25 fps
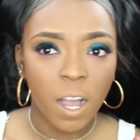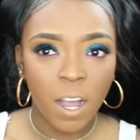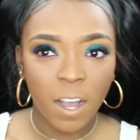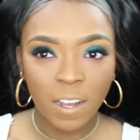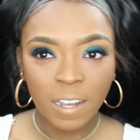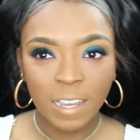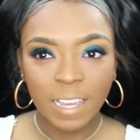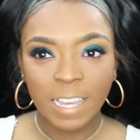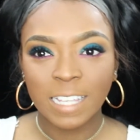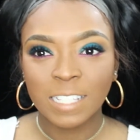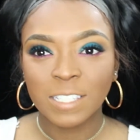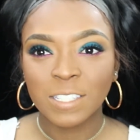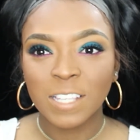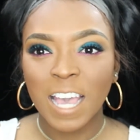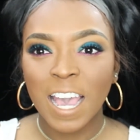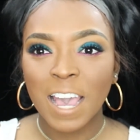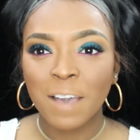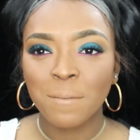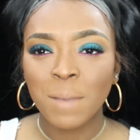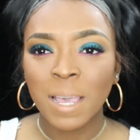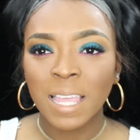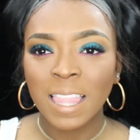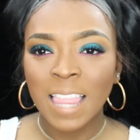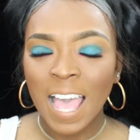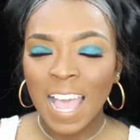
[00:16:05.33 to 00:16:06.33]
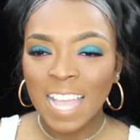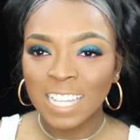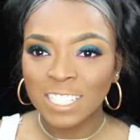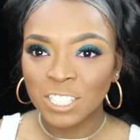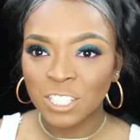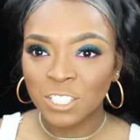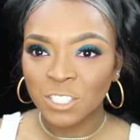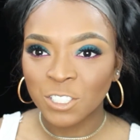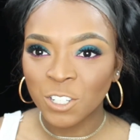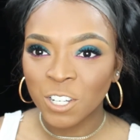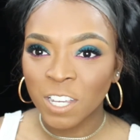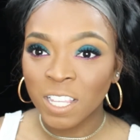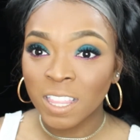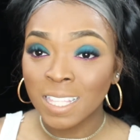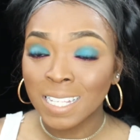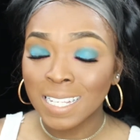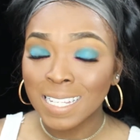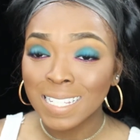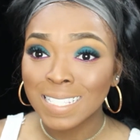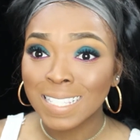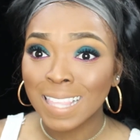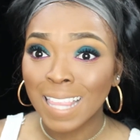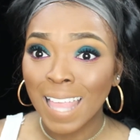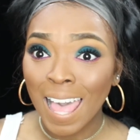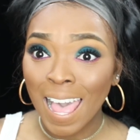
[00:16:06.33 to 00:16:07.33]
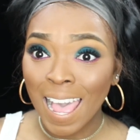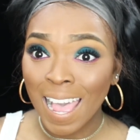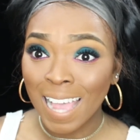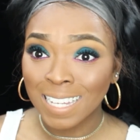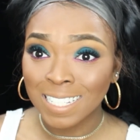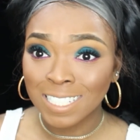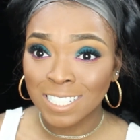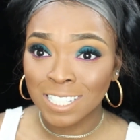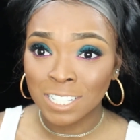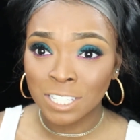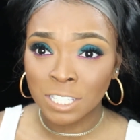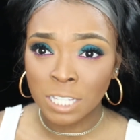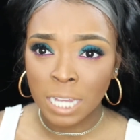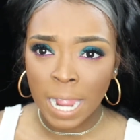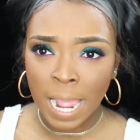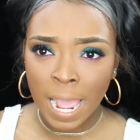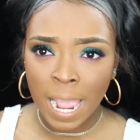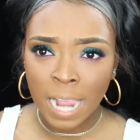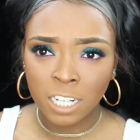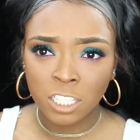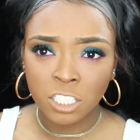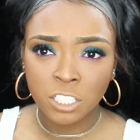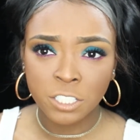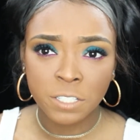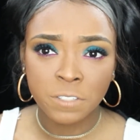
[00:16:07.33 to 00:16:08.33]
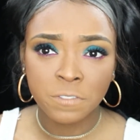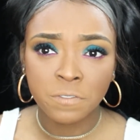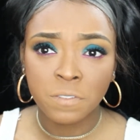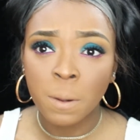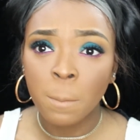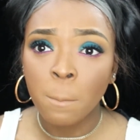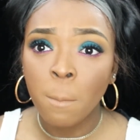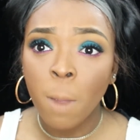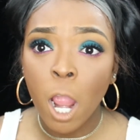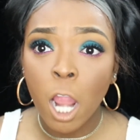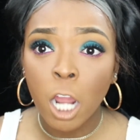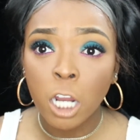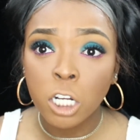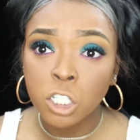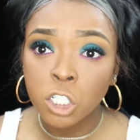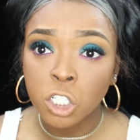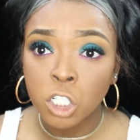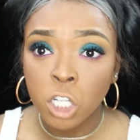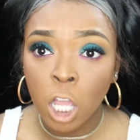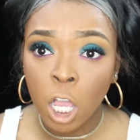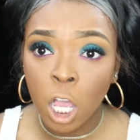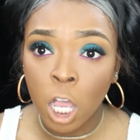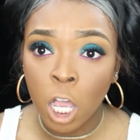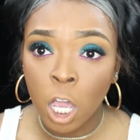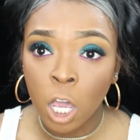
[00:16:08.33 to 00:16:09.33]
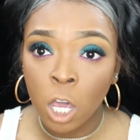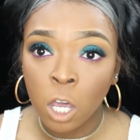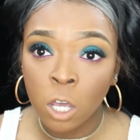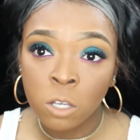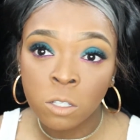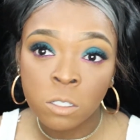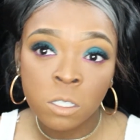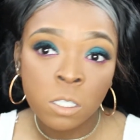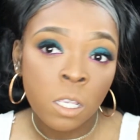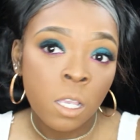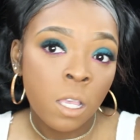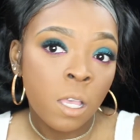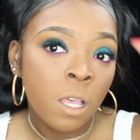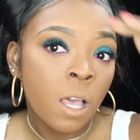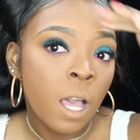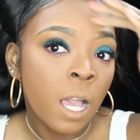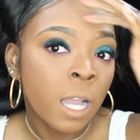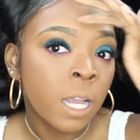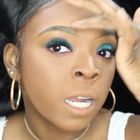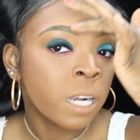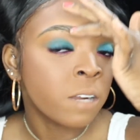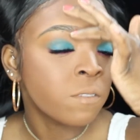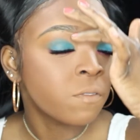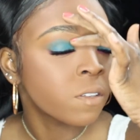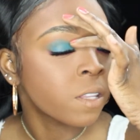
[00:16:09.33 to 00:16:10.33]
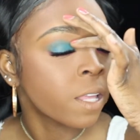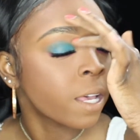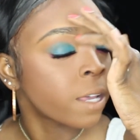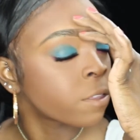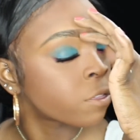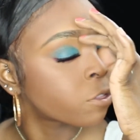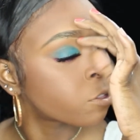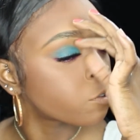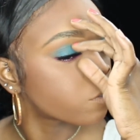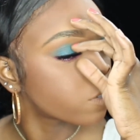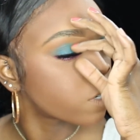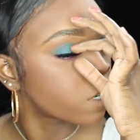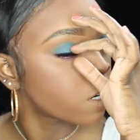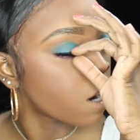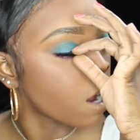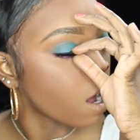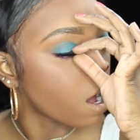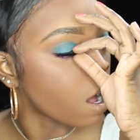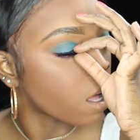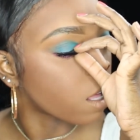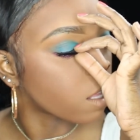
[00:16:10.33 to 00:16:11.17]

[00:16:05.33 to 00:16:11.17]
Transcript: Okay, so I have my lashes on. These lashes are actually from Marshalls. I got them for like $3.